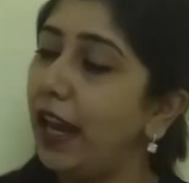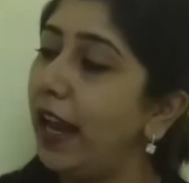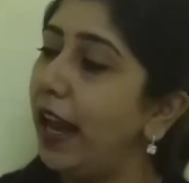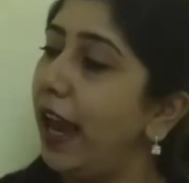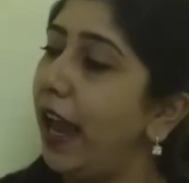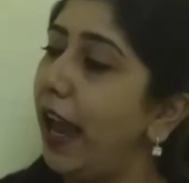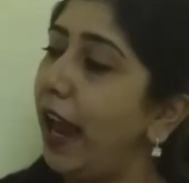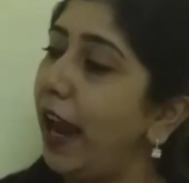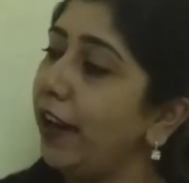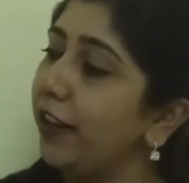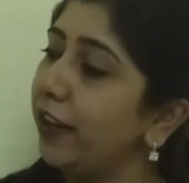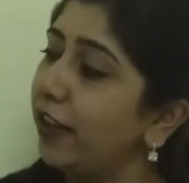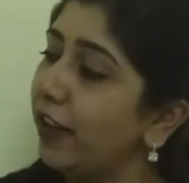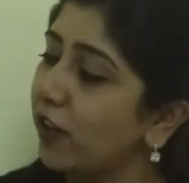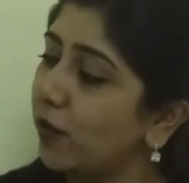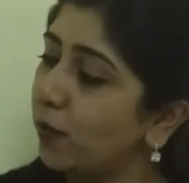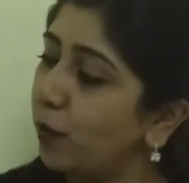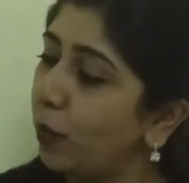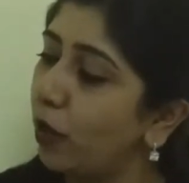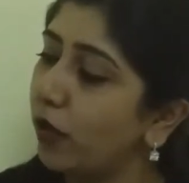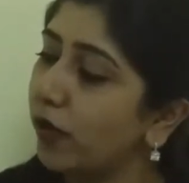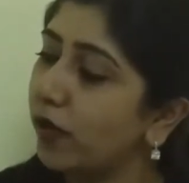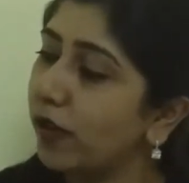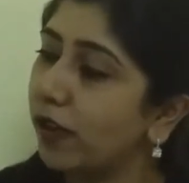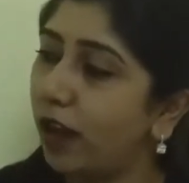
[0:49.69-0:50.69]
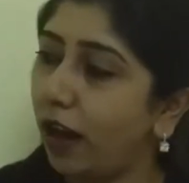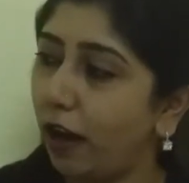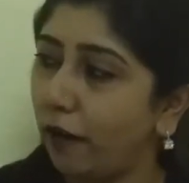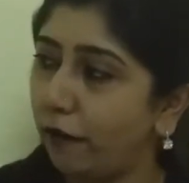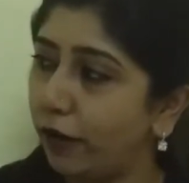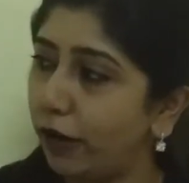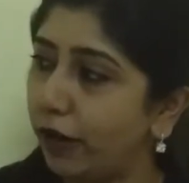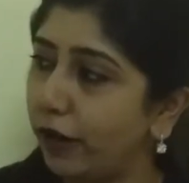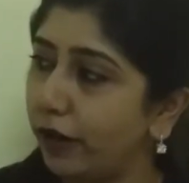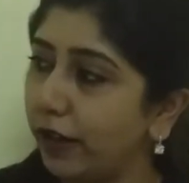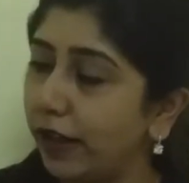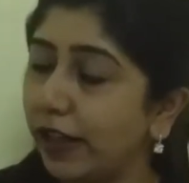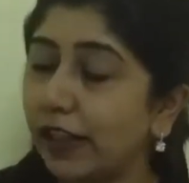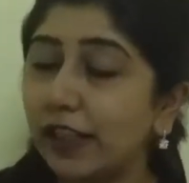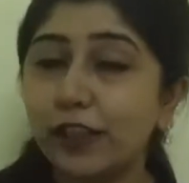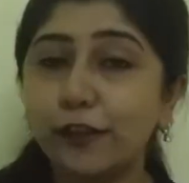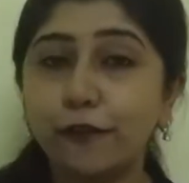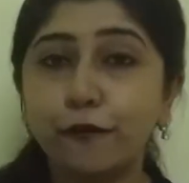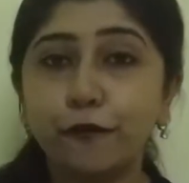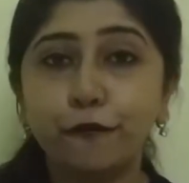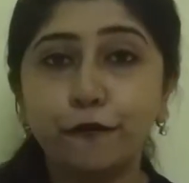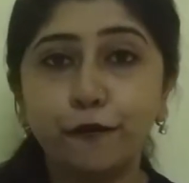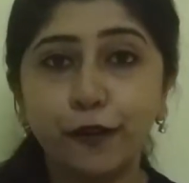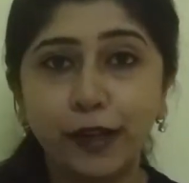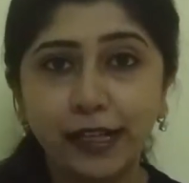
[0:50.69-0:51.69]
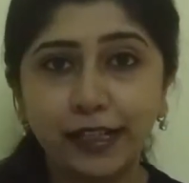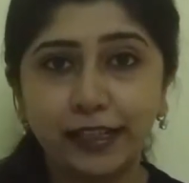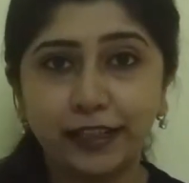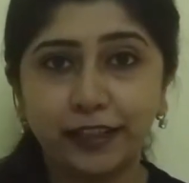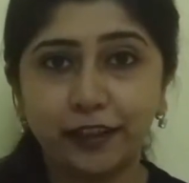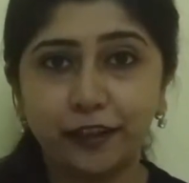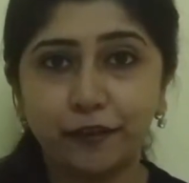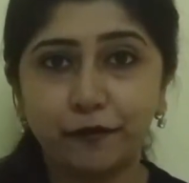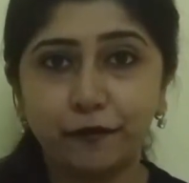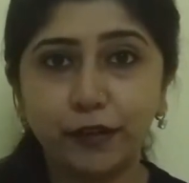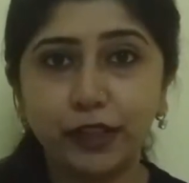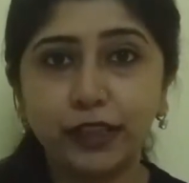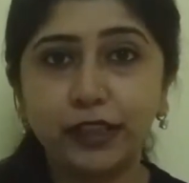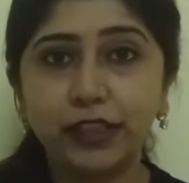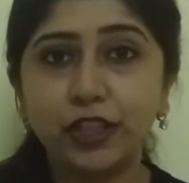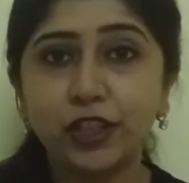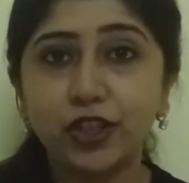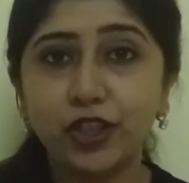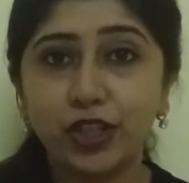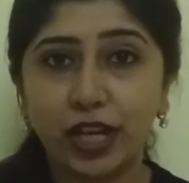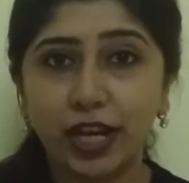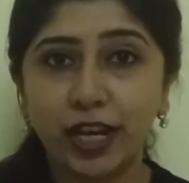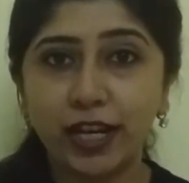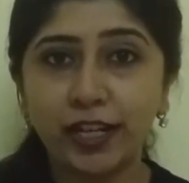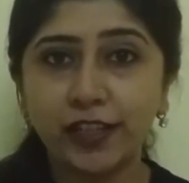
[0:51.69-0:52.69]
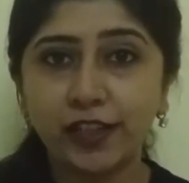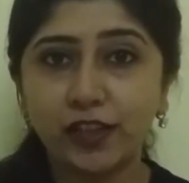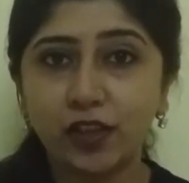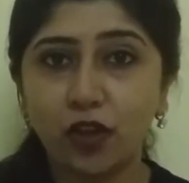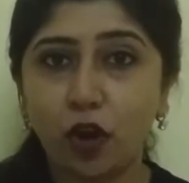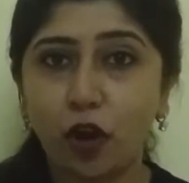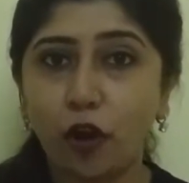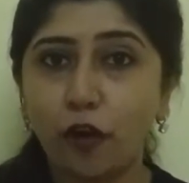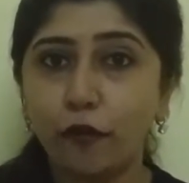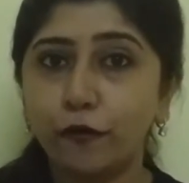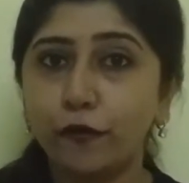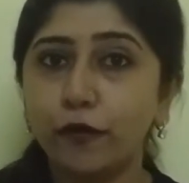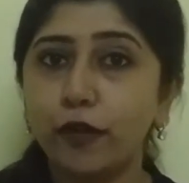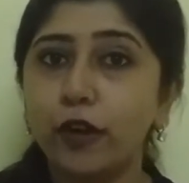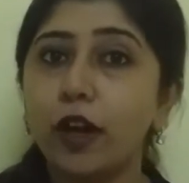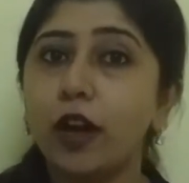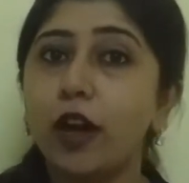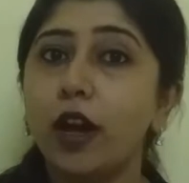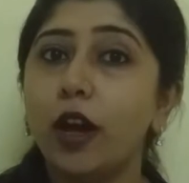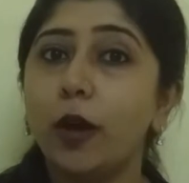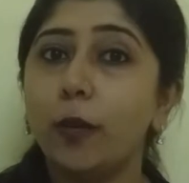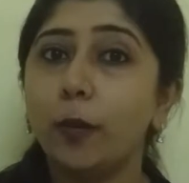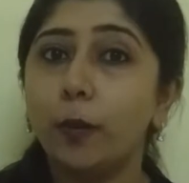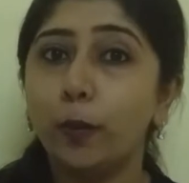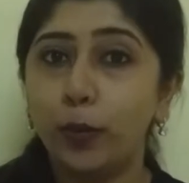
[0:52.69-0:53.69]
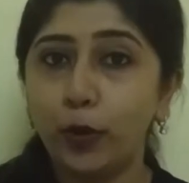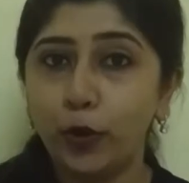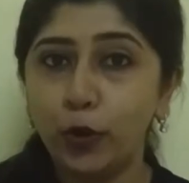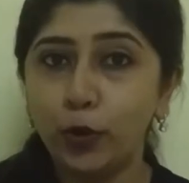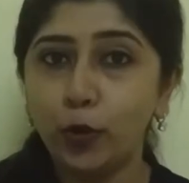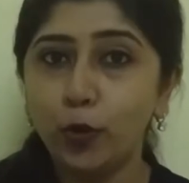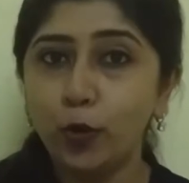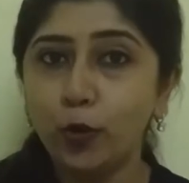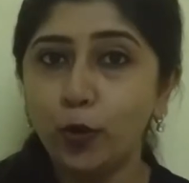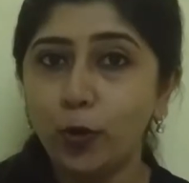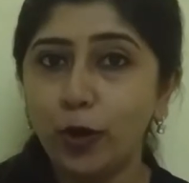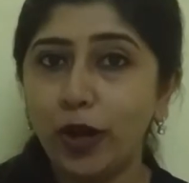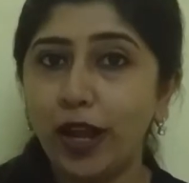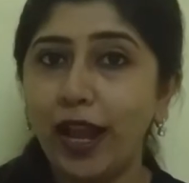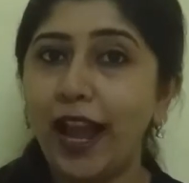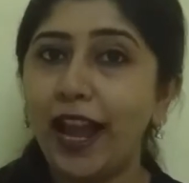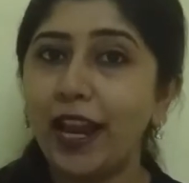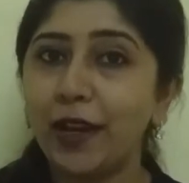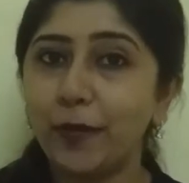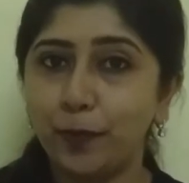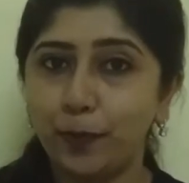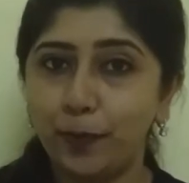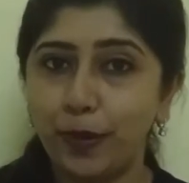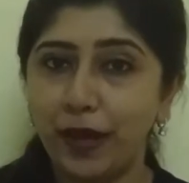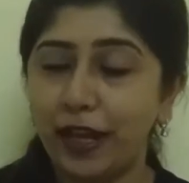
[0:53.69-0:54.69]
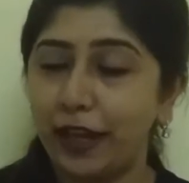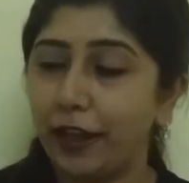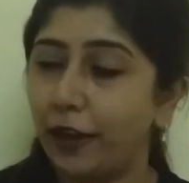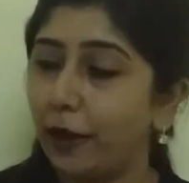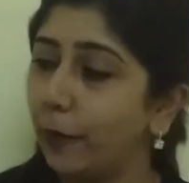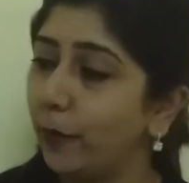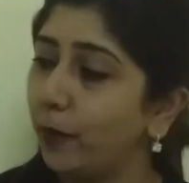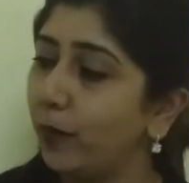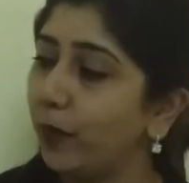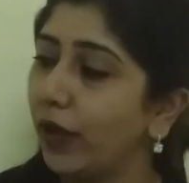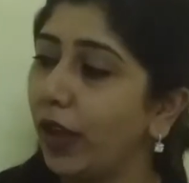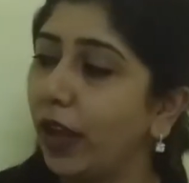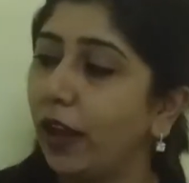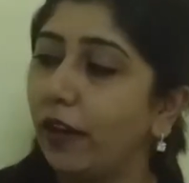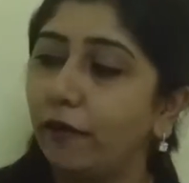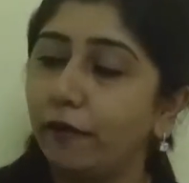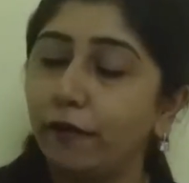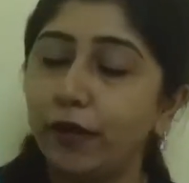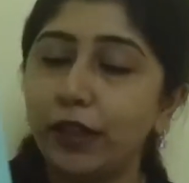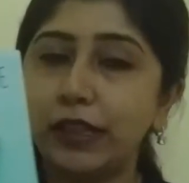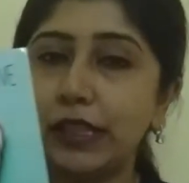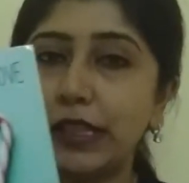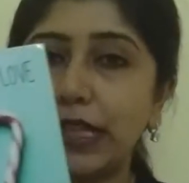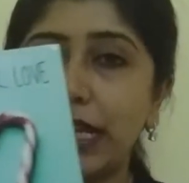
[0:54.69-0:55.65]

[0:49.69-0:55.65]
and this book's cover is filled with the shades of blue and pink with a